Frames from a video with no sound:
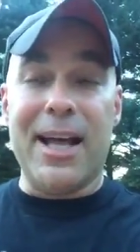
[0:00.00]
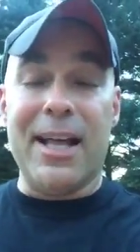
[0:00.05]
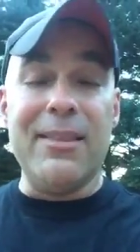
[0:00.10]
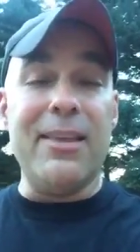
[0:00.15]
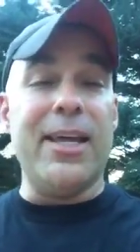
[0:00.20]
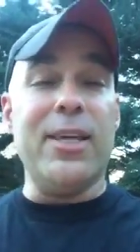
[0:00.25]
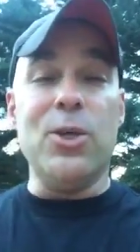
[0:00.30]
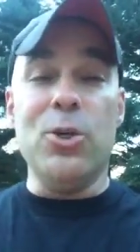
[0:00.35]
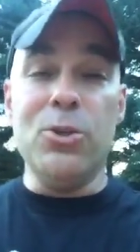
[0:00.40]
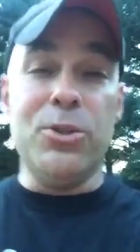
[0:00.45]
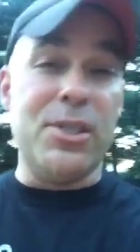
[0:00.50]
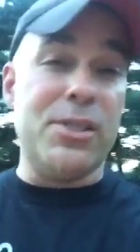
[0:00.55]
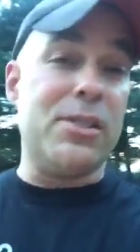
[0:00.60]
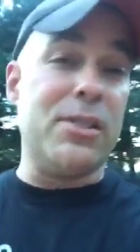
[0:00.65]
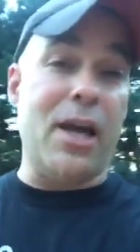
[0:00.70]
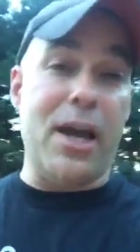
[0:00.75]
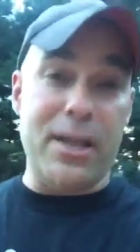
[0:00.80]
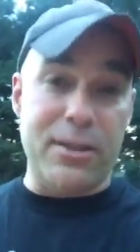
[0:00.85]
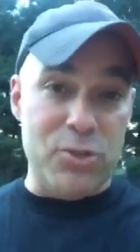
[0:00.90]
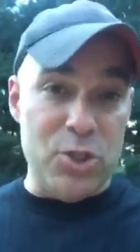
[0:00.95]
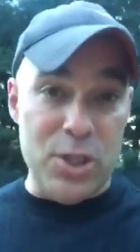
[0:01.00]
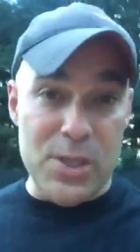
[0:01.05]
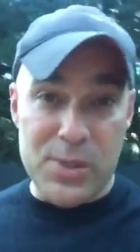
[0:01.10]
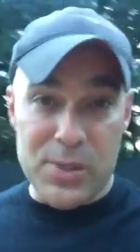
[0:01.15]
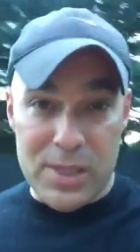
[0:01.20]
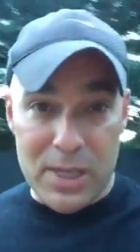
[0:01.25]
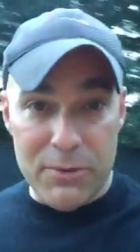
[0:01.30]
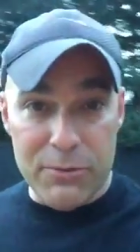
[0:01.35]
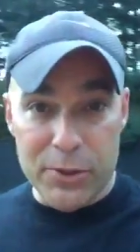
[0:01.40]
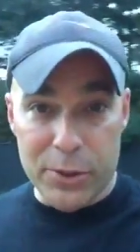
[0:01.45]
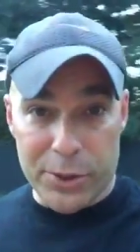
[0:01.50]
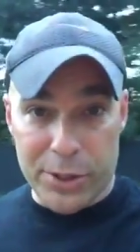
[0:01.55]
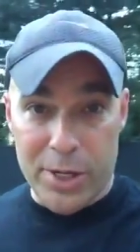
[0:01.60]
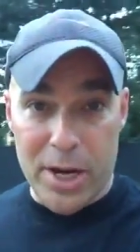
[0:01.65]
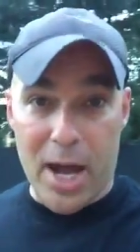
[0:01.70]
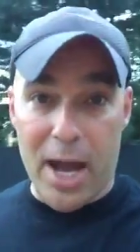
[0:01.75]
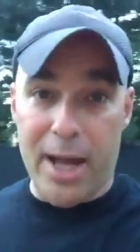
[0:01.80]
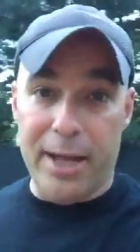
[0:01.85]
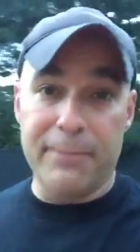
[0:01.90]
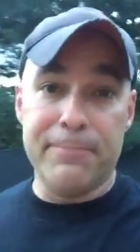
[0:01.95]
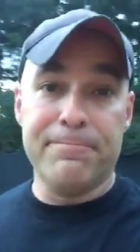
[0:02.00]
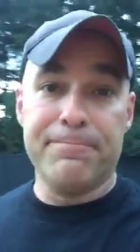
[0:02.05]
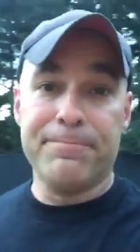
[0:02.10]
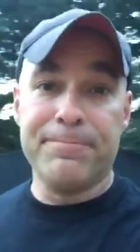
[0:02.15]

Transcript: I'll let you decide if she's evil or not.